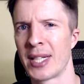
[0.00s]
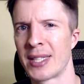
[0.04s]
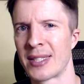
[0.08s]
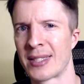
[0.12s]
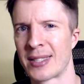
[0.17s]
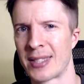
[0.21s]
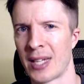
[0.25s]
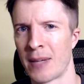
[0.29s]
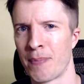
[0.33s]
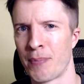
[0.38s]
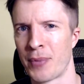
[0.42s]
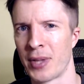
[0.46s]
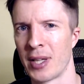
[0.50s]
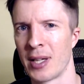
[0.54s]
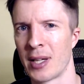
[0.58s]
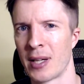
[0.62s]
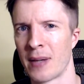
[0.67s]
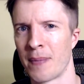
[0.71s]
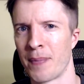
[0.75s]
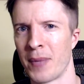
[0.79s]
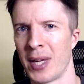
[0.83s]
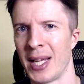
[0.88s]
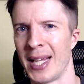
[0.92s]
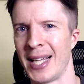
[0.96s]

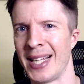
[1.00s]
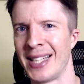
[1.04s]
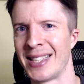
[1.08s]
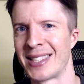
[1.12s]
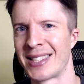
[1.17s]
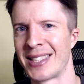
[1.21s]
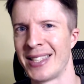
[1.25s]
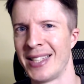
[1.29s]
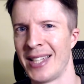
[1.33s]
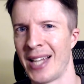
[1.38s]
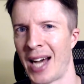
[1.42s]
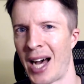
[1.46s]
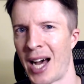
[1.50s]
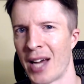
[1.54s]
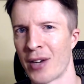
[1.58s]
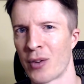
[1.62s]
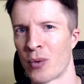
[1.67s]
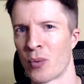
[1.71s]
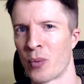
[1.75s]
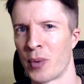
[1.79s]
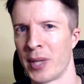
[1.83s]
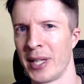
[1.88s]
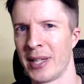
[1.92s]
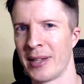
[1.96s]
something is not
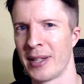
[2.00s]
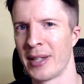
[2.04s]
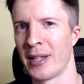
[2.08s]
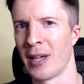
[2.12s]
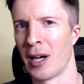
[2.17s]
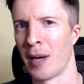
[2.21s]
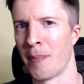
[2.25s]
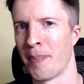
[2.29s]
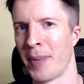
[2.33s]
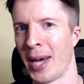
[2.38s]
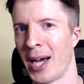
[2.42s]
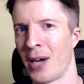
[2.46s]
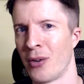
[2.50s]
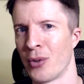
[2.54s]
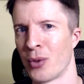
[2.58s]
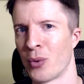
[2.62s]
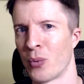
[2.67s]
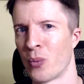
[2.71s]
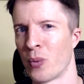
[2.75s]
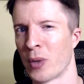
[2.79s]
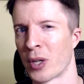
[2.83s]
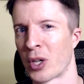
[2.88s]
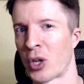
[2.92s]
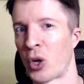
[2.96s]
really about
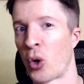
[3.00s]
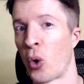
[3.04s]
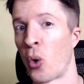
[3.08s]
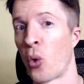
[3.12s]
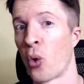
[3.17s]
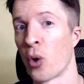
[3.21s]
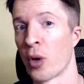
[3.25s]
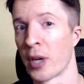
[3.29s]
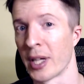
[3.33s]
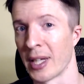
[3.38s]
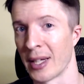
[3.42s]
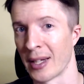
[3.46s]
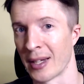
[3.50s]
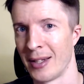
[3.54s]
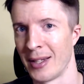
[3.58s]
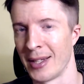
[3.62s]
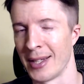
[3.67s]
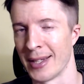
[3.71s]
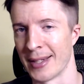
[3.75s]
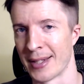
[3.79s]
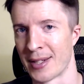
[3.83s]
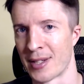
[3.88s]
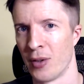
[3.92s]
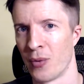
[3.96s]
recording
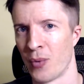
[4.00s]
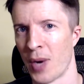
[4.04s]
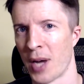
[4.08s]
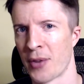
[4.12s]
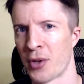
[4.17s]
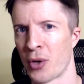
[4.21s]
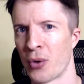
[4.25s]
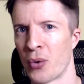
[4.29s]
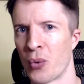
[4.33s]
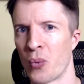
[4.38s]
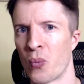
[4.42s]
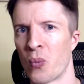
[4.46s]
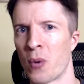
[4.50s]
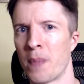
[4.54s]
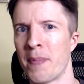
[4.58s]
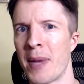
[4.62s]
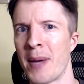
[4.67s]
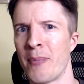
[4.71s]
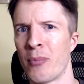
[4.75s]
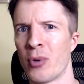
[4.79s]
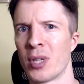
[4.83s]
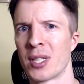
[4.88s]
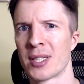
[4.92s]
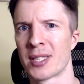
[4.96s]
it. Rather,
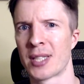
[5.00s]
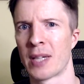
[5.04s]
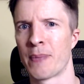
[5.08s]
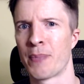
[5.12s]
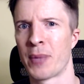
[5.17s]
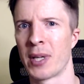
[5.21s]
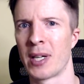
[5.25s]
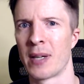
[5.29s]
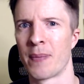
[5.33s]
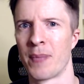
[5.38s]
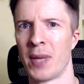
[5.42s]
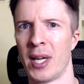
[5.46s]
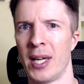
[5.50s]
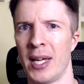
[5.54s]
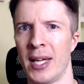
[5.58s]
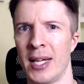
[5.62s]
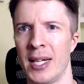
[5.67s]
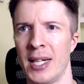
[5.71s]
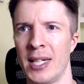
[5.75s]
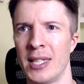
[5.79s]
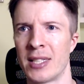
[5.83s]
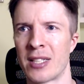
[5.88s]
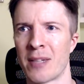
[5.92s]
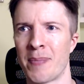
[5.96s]
remembering something
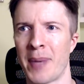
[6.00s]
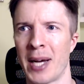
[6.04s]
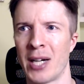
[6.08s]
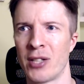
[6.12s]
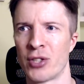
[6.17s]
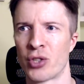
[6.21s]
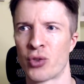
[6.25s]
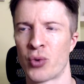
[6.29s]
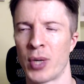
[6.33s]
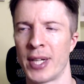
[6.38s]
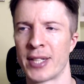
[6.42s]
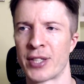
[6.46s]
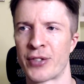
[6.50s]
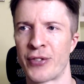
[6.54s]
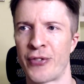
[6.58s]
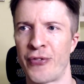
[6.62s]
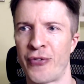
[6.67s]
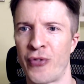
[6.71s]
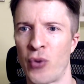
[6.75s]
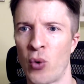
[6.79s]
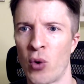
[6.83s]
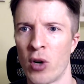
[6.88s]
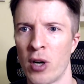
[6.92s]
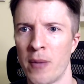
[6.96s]
is about
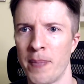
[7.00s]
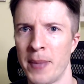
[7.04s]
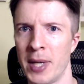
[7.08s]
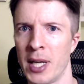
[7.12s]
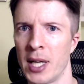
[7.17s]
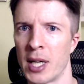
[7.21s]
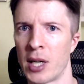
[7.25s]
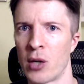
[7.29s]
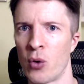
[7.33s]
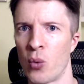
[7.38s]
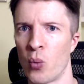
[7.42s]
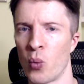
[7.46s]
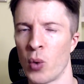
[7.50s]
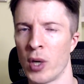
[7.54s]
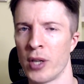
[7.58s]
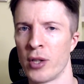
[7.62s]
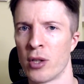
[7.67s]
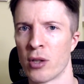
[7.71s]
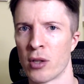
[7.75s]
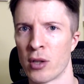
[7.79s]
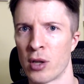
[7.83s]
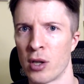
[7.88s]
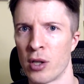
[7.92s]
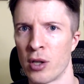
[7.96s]
transforming what
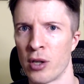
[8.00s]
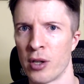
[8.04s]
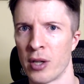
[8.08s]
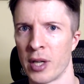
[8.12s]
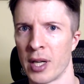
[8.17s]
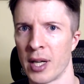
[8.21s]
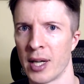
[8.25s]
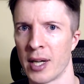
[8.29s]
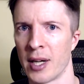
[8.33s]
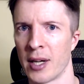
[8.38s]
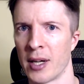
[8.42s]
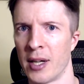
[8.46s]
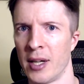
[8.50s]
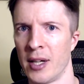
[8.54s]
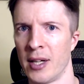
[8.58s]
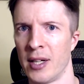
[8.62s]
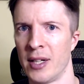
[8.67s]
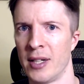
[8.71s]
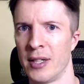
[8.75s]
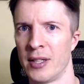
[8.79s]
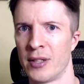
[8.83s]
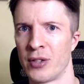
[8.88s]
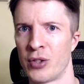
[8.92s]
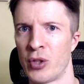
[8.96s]
you're learning
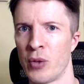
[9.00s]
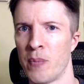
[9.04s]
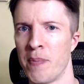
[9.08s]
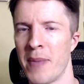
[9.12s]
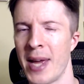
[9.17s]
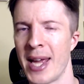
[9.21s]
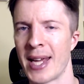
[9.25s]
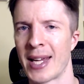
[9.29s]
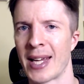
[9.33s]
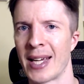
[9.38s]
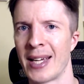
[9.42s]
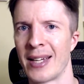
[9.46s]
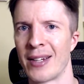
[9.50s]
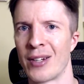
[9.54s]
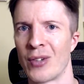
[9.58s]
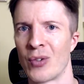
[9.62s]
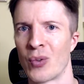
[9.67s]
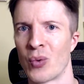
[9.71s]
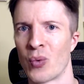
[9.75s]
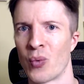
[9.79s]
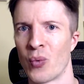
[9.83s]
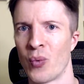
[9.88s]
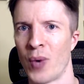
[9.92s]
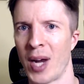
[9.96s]
to make it
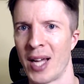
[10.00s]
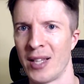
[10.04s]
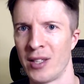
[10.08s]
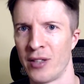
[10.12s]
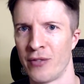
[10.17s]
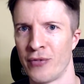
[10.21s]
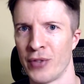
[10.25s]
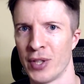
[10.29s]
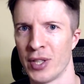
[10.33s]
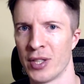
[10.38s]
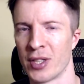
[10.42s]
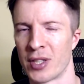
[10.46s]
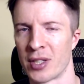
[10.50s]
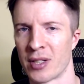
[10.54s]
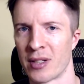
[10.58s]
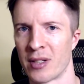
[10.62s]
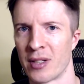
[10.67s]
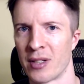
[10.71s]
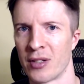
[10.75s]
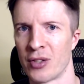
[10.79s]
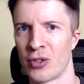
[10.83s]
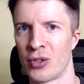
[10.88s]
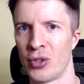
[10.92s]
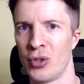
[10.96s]
relevant
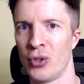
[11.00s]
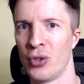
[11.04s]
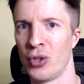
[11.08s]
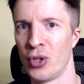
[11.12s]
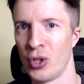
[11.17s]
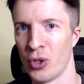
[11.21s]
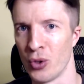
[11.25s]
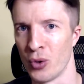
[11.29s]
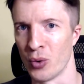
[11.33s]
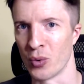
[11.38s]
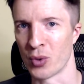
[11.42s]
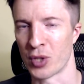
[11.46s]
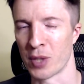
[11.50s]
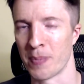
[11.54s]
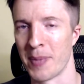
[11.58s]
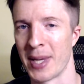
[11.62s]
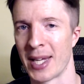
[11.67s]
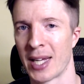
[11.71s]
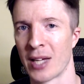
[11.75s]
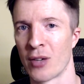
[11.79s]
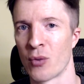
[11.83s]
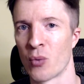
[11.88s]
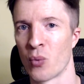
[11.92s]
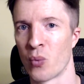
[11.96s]
to you, to
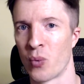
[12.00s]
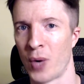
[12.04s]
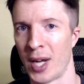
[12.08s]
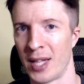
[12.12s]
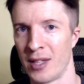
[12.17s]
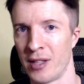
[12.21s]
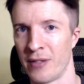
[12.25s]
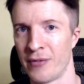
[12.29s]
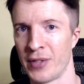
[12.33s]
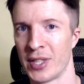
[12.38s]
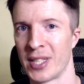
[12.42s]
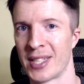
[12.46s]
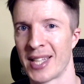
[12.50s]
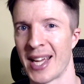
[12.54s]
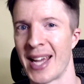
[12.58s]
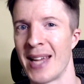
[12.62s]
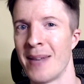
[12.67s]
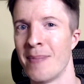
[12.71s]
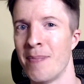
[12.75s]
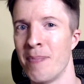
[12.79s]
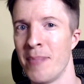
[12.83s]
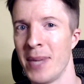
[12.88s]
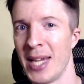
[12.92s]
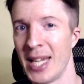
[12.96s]
make it relevant
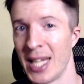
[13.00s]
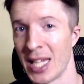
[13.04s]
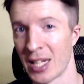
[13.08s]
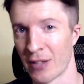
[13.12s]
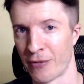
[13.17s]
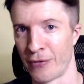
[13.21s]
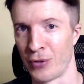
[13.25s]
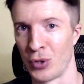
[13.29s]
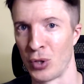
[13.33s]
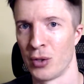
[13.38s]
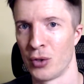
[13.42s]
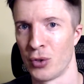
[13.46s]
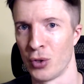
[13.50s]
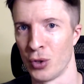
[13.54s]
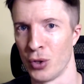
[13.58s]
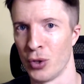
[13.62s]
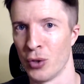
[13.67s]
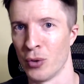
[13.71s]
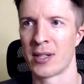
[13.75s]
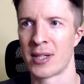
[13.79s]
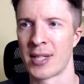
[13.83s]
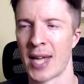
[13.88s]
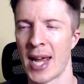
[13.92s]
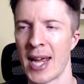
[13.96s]
and meaningful to
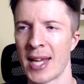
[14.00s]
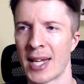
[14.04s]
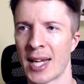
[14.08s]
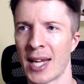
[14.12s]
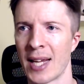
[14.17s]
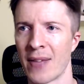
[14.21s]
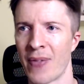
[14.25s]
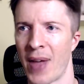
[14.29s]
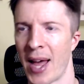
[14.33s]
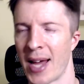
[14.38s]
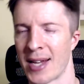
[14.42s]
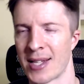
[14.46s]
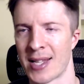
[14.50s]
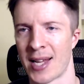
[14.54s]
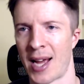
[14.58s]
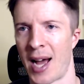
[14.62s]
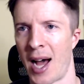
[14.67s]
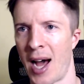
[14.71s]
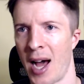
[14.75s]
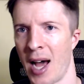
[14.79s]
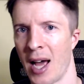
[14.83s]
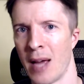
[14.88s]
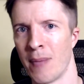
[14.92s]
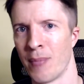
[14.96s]
you. Taking that
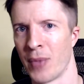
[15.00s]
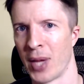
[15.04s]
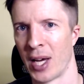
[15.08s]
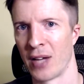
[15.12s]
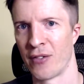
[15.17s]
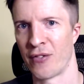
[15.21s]
time, that